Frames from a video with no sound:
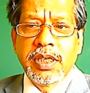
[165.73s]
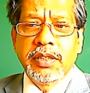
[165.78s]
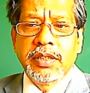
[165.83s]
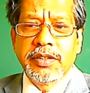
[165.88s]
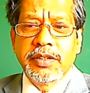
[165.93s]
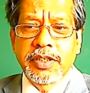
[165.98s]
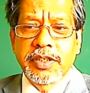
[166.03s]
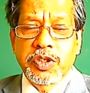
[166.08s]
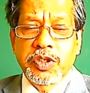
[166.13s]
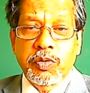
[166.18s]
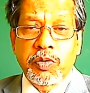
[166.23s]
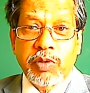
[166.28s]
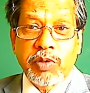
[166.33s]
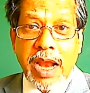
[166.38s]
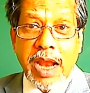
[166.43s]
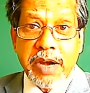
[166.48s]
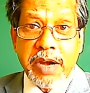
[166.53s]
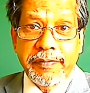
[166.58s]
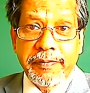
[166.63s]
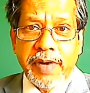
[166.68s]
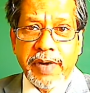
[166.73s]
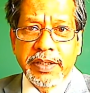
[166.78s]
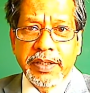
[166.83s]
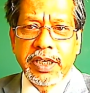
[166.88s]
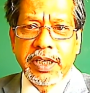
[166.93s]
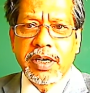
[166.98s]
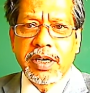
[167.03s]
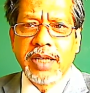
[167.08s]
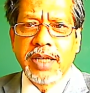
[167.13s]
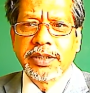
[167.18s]
Just to clarify the
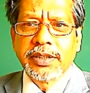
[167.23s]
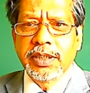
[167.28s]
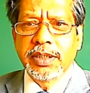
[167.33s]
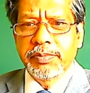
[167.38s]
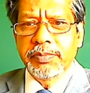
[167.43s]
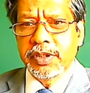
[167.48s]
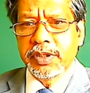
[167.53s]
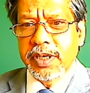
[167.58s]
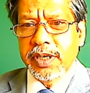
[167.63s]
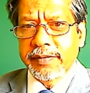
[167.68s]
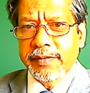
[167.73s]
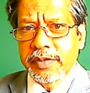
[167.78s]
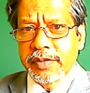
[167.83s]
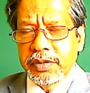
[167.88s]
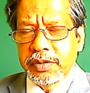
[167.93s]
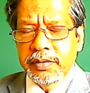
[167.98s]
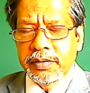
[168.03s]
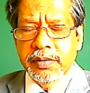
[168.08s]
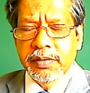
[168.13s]
concept, you have to